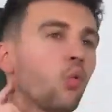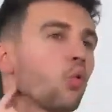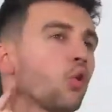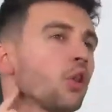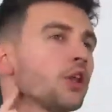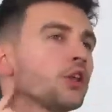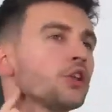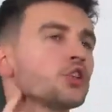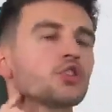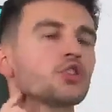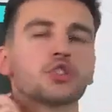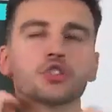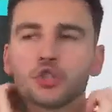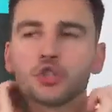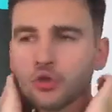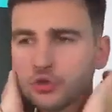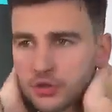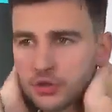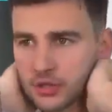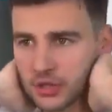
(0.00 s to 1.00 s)
grab the
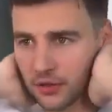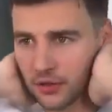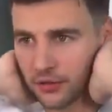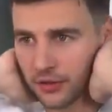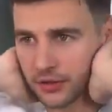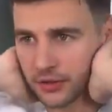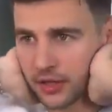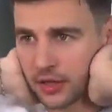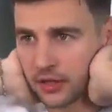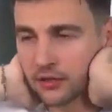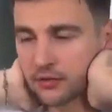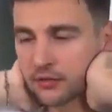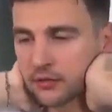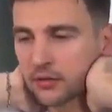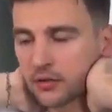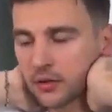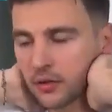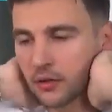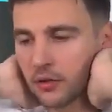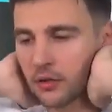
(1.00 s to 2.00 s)
angle of the lower jaw,
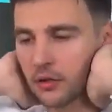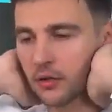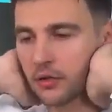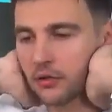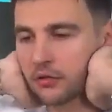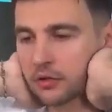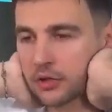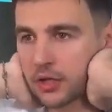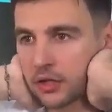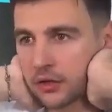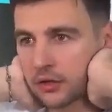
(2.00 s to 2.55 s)
like this.